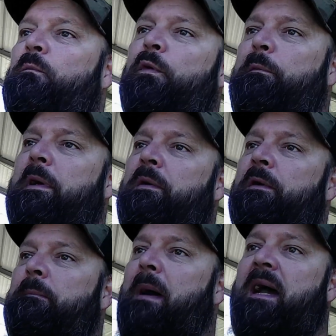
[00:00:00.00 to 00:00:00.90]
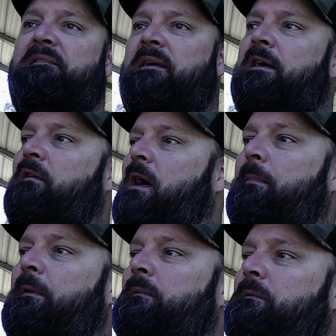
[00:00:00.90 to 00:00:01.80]
We'll be doing bass and
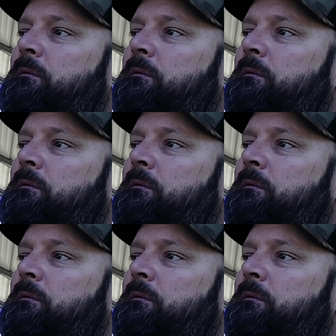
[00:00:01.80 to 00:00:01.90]
crappie.